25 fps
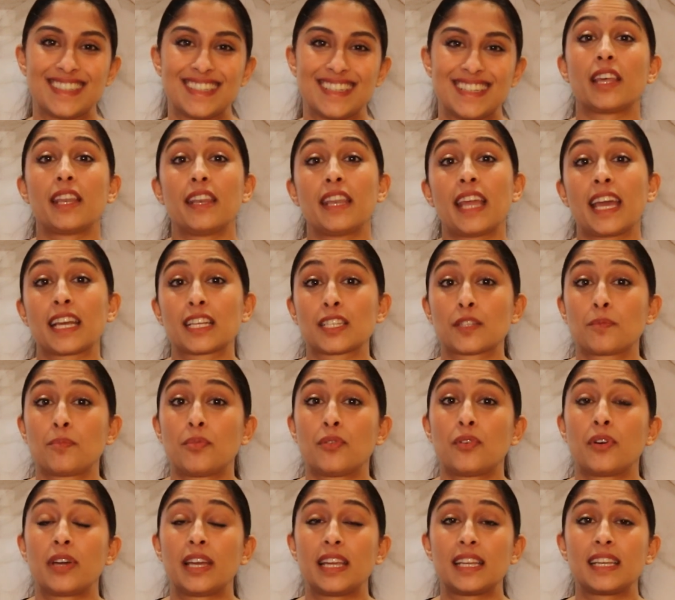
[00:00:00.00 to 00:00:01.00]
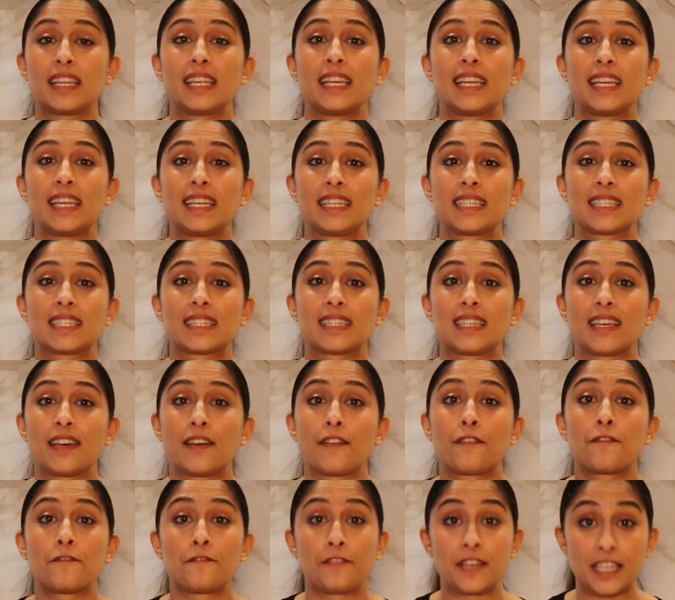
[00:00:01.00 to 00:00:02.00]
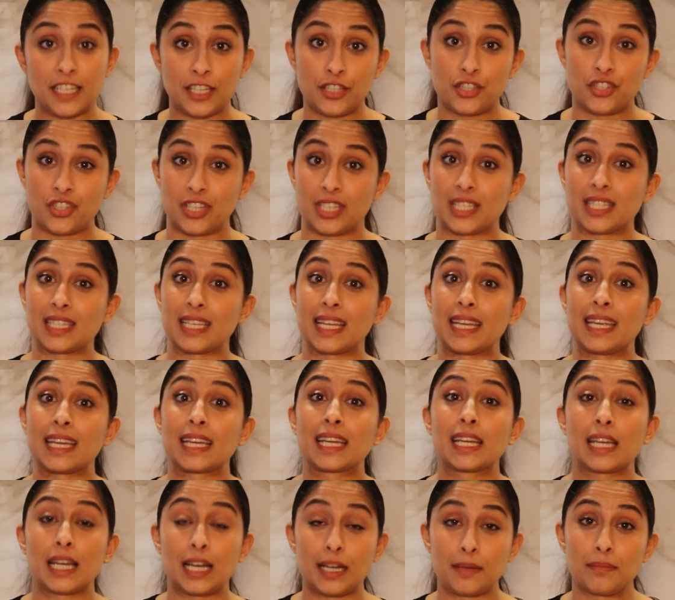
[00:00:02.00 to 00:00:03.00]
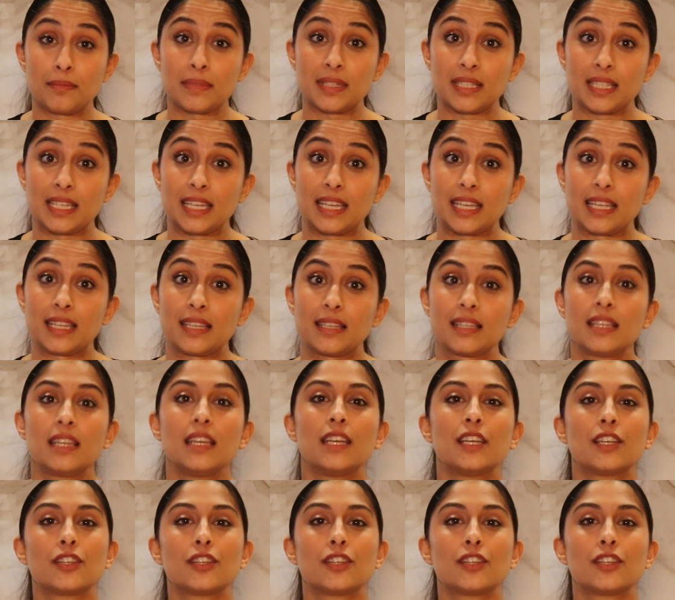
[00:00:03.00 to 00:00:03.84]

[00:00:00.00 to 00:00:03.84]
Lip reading: The next point is the finishes that it comes in.